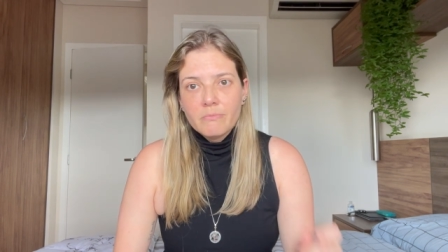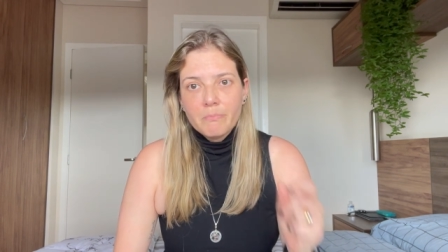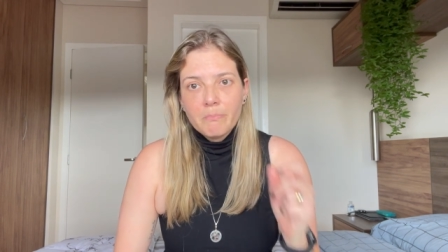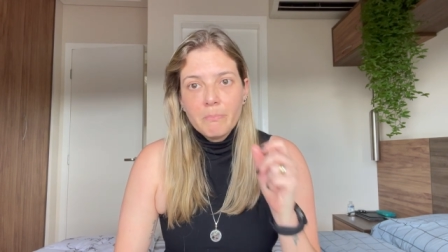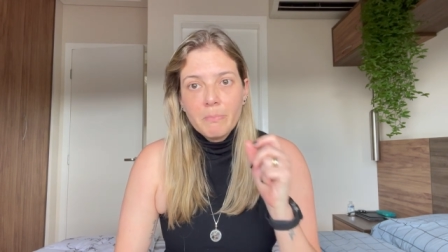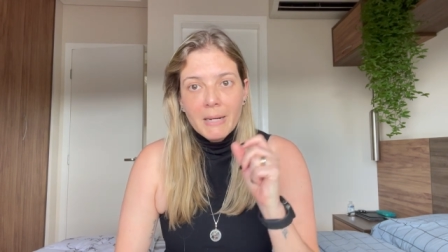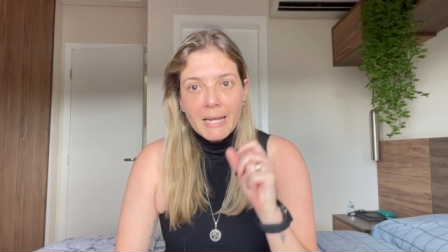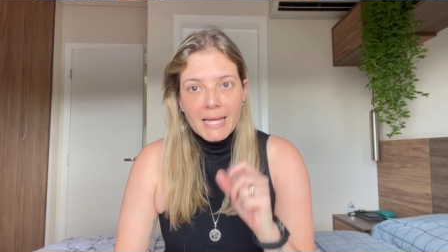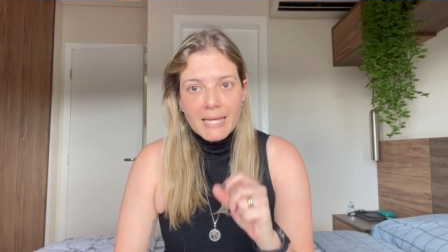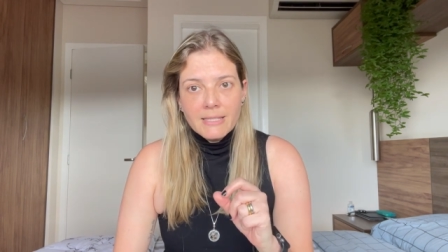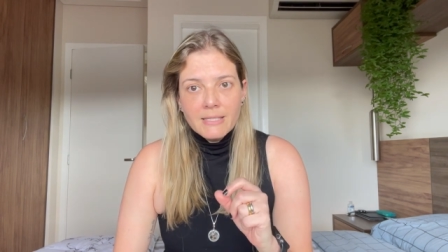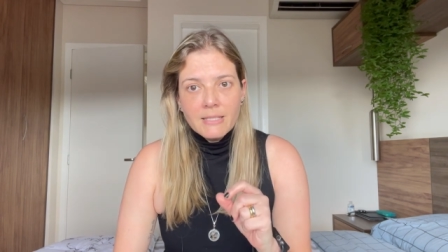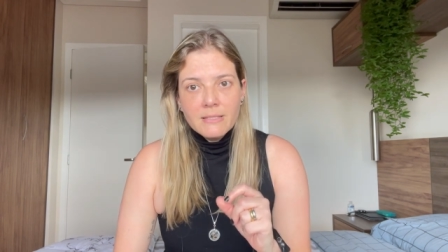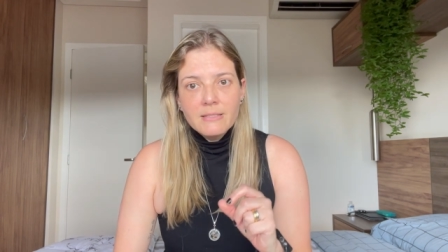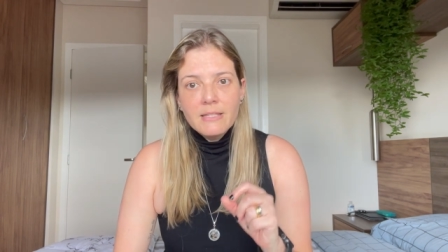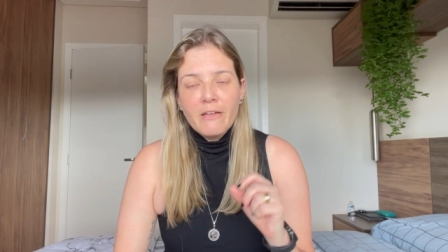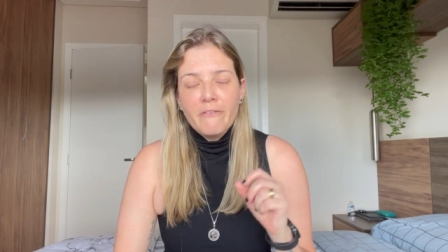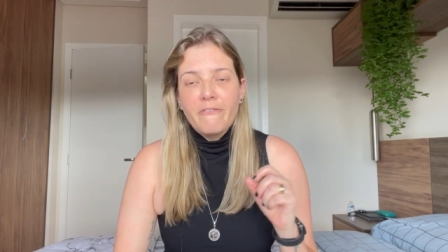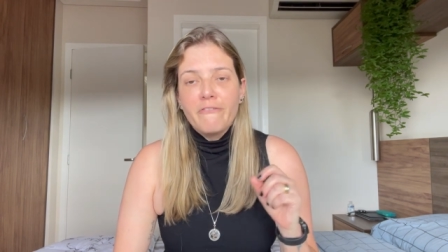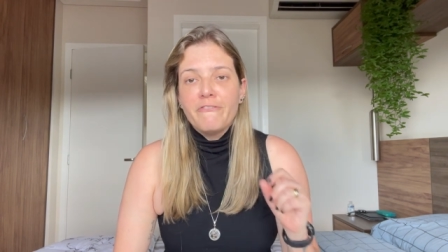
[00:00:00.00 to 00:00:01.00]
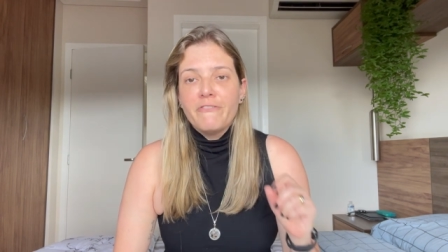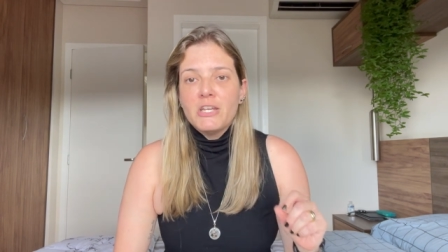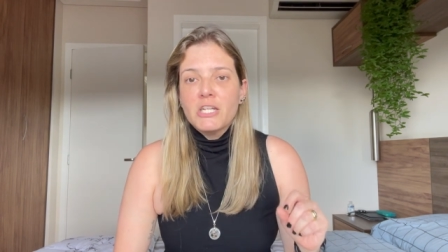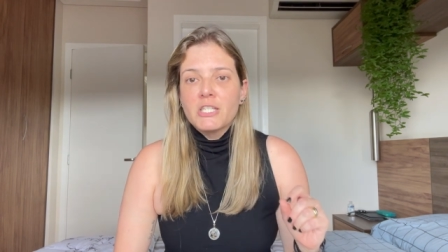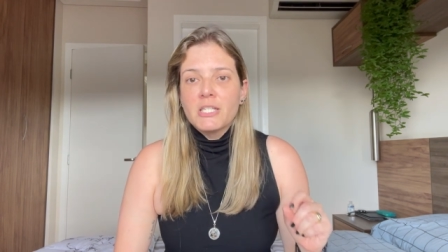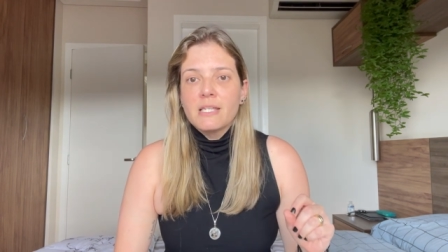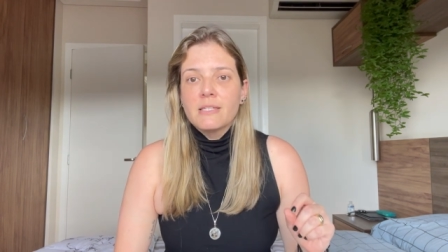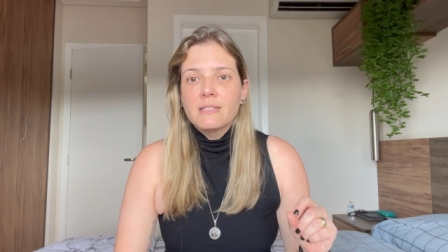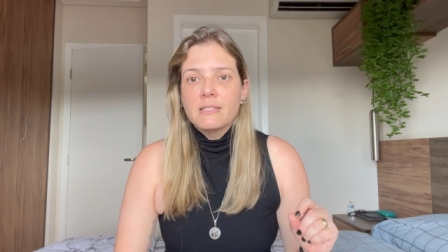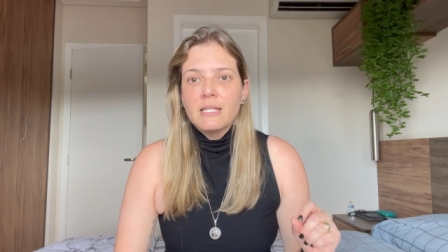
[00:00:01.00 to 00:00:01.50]
blood
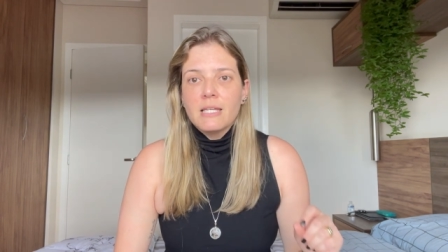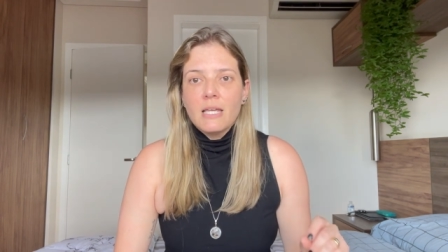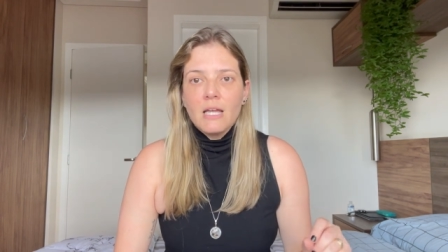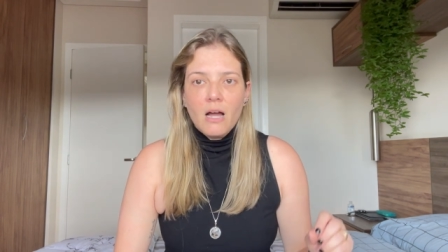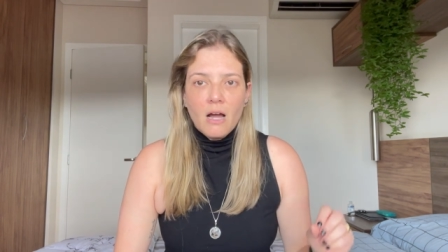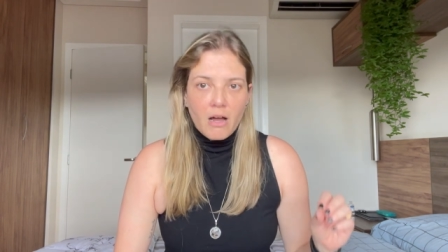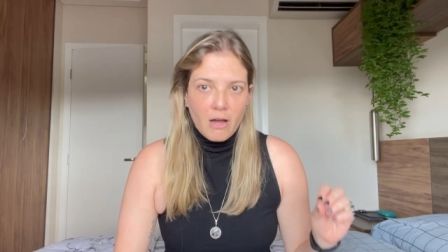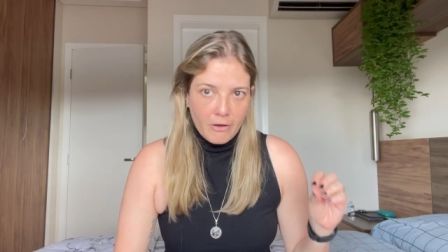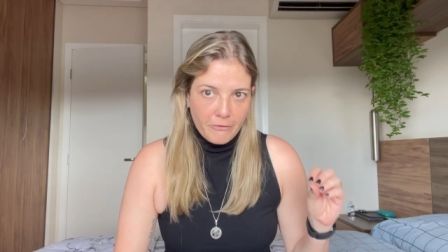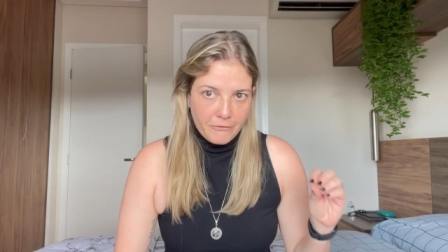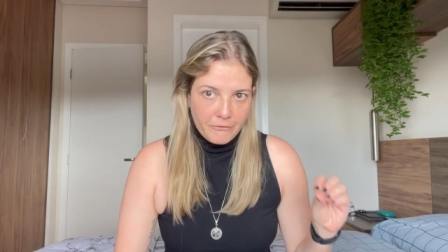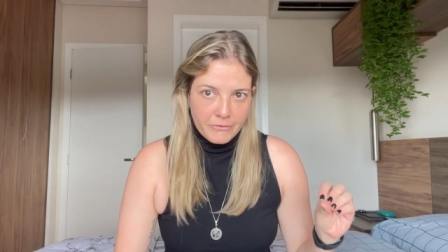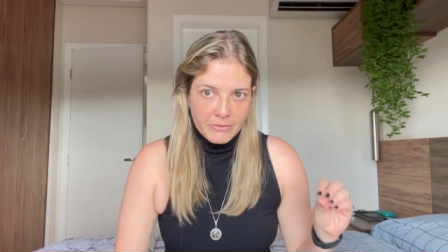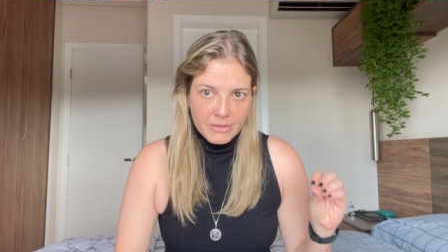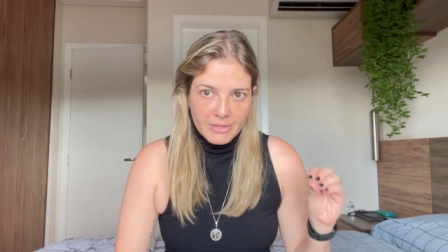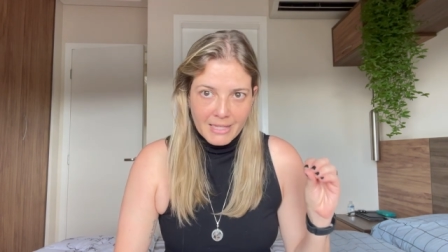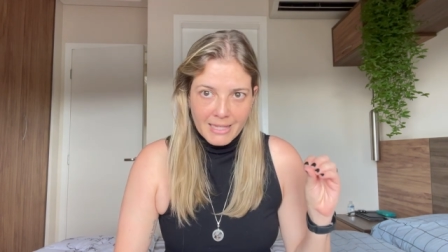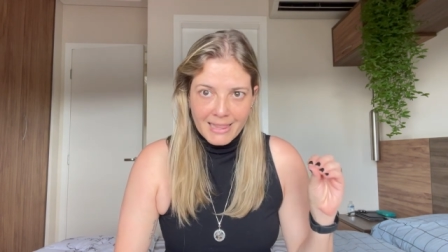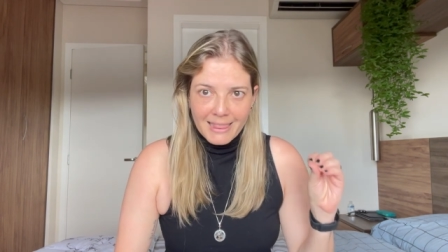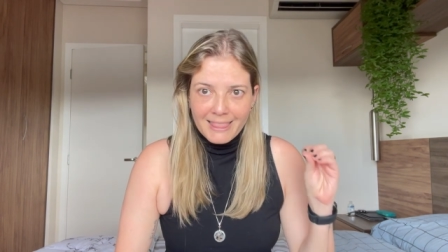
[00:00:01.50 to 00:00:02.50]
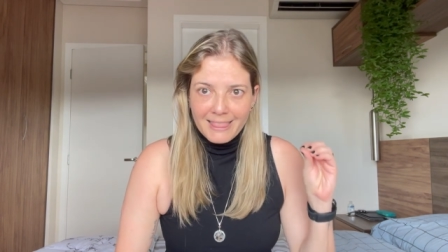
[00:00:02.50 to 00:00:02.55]
deficiency of the